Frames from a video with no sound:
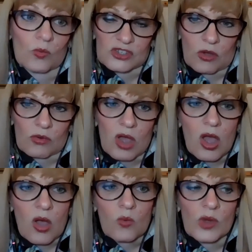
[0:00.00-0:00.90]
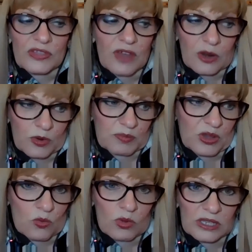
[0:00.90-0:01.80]
So we thought it would be
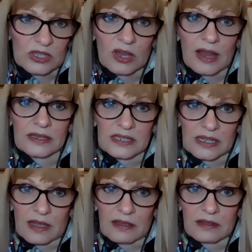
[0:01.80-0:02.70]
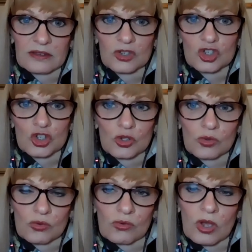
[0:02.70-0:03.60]
a really good idea
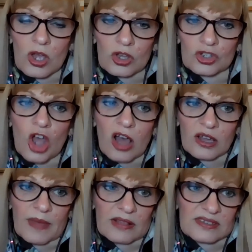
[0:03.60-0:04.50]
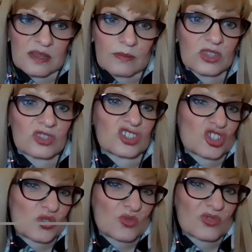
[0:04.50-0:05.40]
to talk about some of the
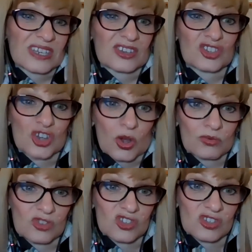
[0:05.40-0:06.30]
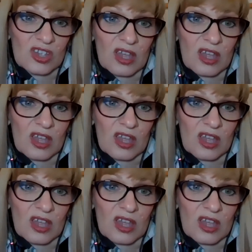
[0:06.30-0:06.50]
do's and don'ts